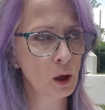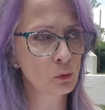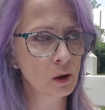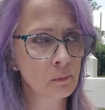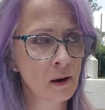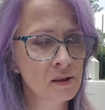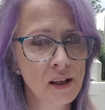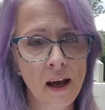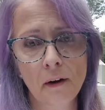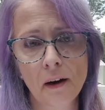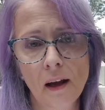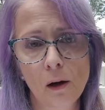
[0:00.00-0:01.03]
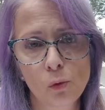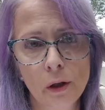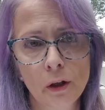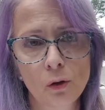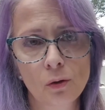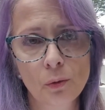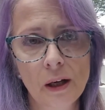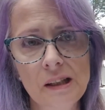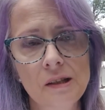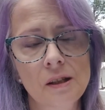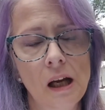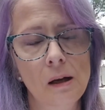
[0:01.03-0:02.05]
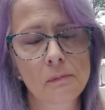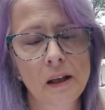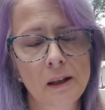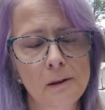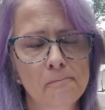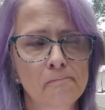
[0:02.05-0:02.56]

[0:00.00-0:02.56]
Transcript: work my Saturday? I'll work your Wednesday. I'm like,